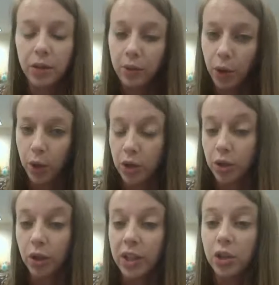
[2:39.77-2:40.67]
You can
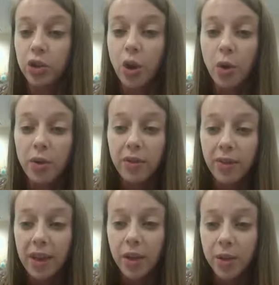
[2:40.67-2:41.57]
certainly show the
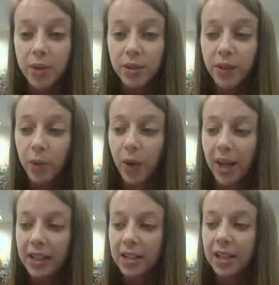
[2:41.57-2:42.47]
videos if you
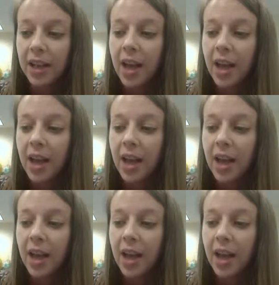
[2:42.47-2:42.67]
want,